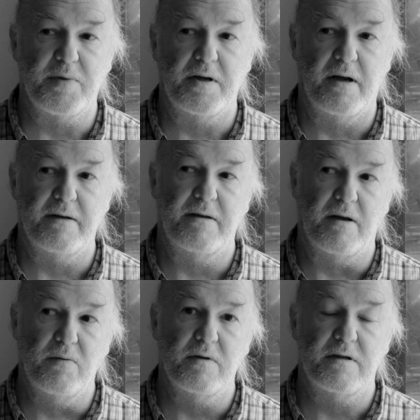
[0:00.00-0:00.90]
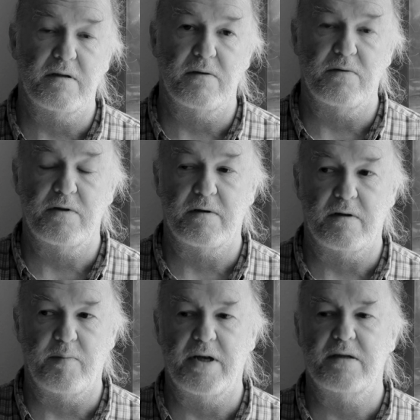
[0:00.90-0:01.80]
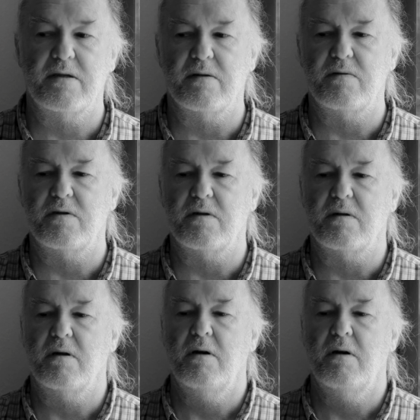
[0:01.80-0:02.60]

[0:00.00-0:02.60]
but not the only solution or the best solution.